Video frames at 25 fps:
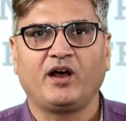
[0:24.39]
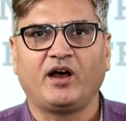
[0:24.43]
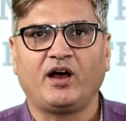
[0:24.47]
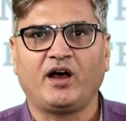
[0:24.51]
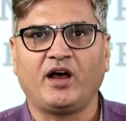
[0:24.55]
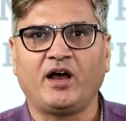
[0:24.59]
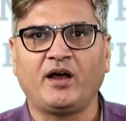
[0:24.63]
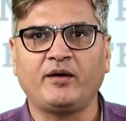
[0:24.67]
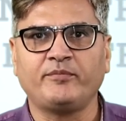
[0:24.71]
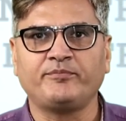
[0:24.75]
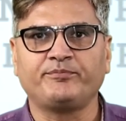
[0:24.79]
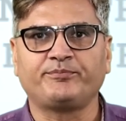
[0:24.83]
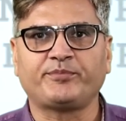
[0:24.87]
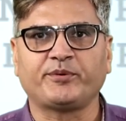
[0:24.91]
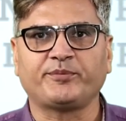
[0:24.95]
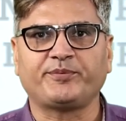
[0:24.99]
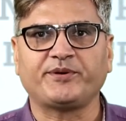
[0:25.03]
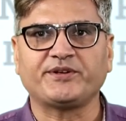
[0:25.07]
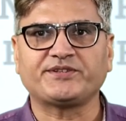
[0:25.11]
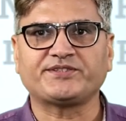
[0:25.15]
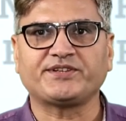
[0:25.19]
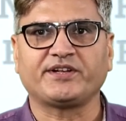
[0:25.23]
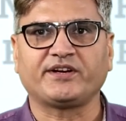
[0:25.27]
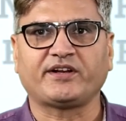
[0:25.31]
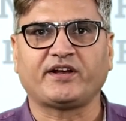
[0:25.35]
I am
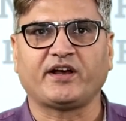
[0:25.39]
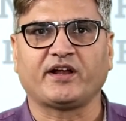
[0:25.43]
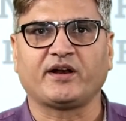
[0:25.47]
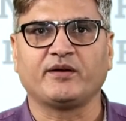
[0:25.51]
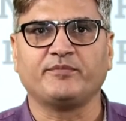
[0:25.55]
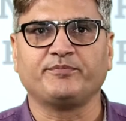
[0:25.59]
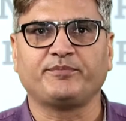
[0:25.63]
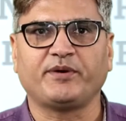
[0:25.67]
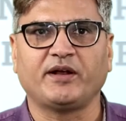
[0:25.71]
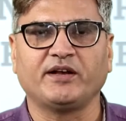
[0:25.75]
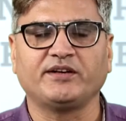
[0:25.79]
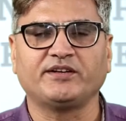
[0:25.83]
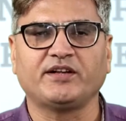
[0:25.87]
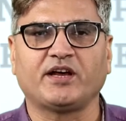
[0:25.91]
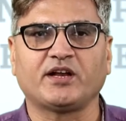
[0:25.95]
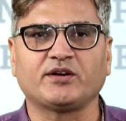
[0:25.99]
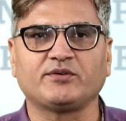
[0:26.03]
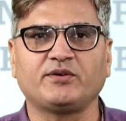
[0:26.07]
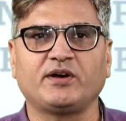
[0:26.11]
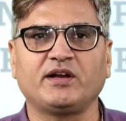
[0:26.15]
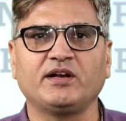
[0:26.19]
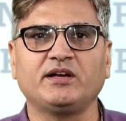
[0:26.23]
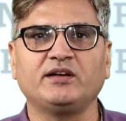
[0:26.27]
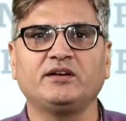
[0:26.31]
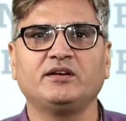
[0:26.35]
Professor Karampal
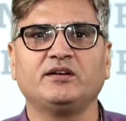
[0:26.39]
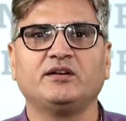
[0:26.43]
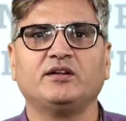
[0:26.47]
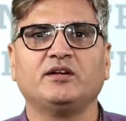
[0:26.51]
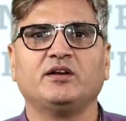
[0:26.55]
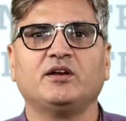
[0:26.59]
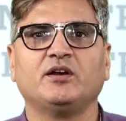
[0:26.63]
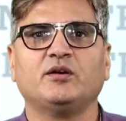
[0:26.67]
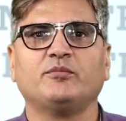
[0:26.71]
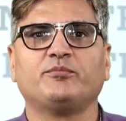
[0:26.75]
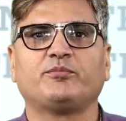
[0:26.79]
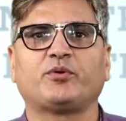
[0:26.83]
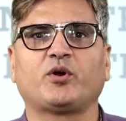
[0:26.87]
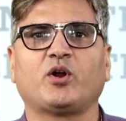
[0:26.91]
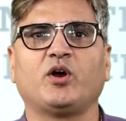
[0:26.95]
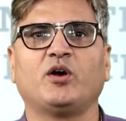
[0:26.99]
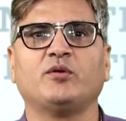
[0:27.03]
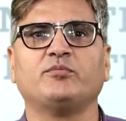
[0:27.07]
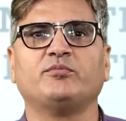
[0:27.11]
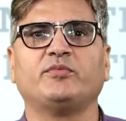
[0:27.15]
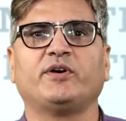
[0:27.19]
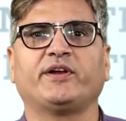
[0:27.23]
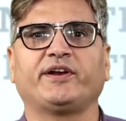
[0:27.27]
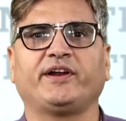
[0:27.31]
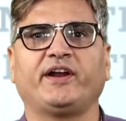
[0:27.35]
Narwal
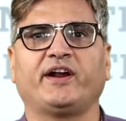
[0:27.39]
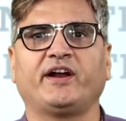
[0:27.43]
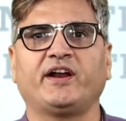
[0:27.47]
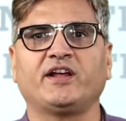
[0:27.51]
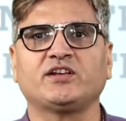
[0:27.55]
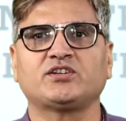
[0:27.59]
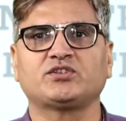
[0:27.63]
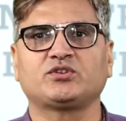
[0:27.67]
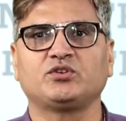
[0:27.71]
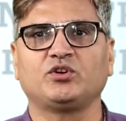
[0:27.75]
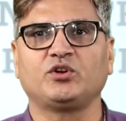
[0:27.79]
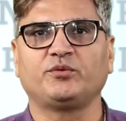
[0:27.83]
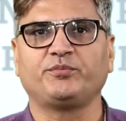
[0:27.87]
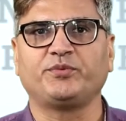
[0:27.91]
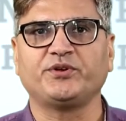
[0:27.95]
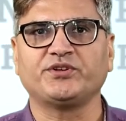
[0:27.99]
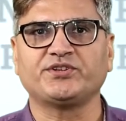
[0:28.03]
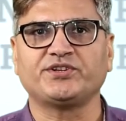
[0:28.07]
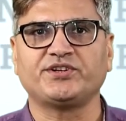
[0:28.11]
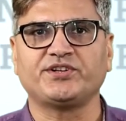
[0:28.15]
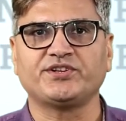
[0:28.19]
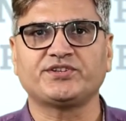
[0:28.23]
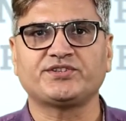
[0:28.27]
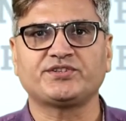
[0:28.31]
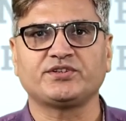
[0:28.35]
from Haryana School of
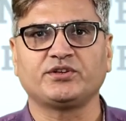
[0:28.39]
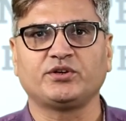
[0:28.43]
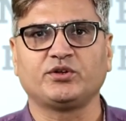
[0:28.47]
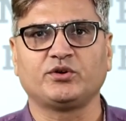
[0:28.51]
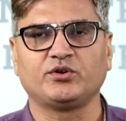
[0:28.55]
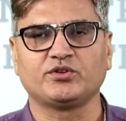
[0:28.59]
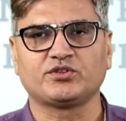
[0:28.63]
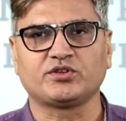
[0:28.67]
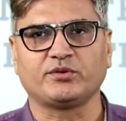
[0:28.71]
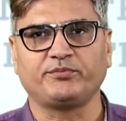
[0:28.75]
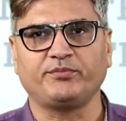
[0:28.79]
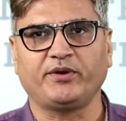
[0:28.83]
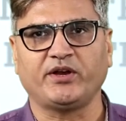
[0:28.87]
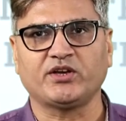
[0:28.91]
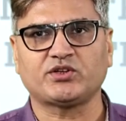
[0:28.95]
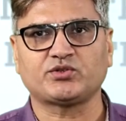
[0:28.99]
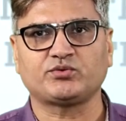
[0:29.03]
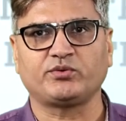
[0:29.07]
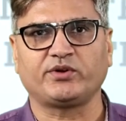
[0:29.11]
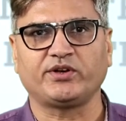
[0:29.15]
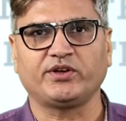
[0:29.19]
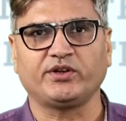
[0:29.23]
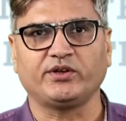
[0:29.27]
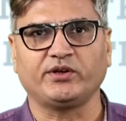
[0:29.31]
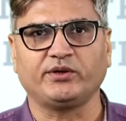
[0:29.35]
Business, Guru
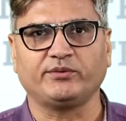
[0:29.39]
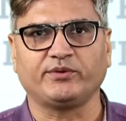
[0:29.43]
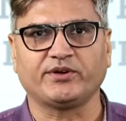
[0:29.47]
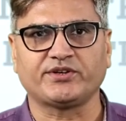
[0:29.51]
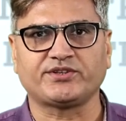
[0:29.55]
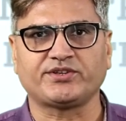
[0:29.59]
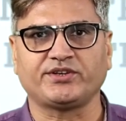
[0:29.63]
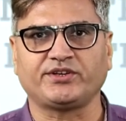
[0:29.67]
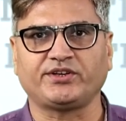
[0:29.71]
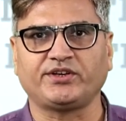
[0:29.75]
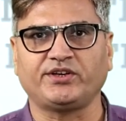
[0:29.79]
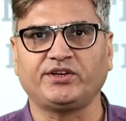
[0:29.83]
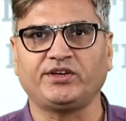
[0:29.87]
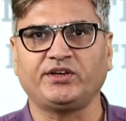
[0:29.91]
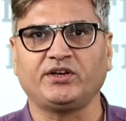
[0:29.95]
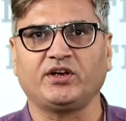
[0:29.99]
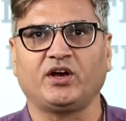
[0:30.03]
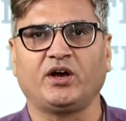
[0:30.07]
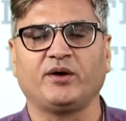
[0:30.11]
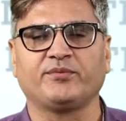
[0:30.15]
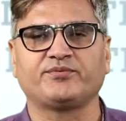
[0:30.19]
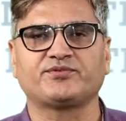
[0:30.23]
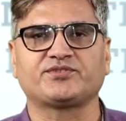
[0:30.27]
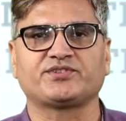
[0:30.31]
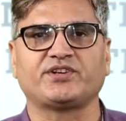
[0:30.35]
Jambheshwar University
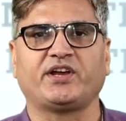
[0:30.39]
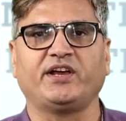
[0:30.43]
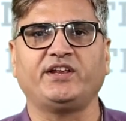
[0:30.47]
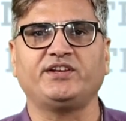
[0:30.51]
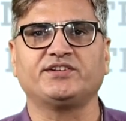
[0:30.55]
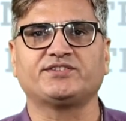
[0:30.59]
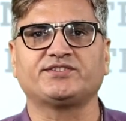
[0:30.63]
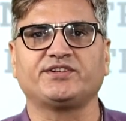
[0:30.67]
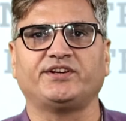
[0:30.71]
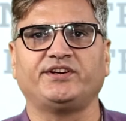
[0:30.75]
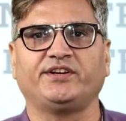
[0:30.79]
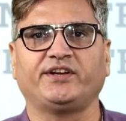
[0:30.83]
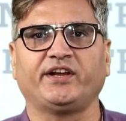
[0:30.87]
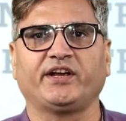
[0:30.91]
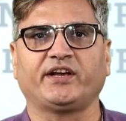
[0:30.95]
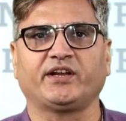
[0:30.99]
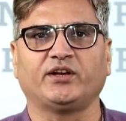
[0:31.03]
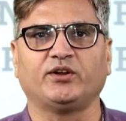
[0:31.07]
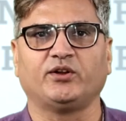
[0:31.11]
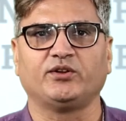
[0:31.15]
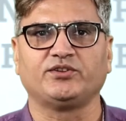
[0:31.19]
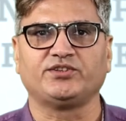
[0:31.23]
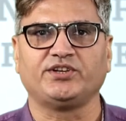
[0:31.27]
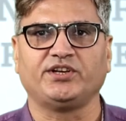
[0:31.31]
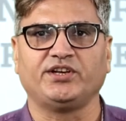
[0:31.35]
of Science and
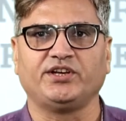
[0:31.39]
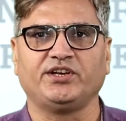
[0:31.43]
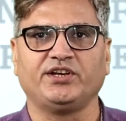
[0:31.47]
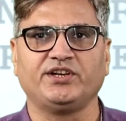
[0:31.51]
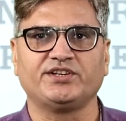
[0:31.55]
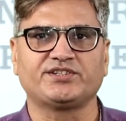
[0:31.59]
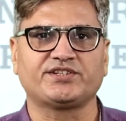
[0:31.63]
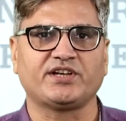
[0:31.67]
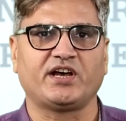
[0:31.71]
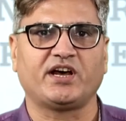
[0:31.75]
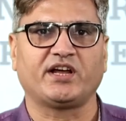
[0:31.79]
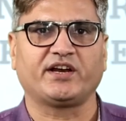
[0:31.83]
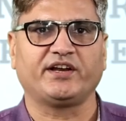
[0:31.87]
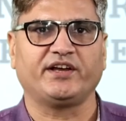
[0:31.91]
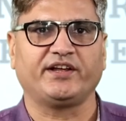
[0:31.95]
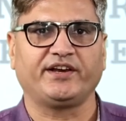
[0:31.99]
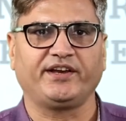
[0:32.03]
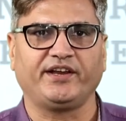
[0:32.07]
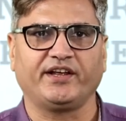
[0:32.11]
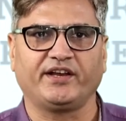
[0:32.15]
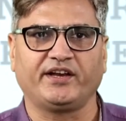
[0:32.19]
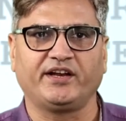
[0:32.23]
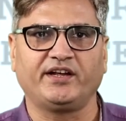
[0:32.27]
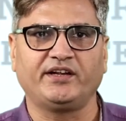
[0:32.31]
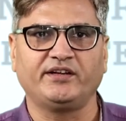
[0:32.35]
Technology, Hisar,
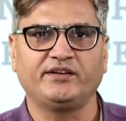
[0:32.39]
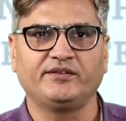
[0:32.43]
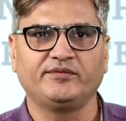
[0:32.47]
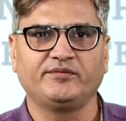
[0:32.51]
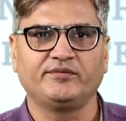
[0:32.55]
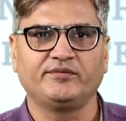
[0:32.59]
Haryana.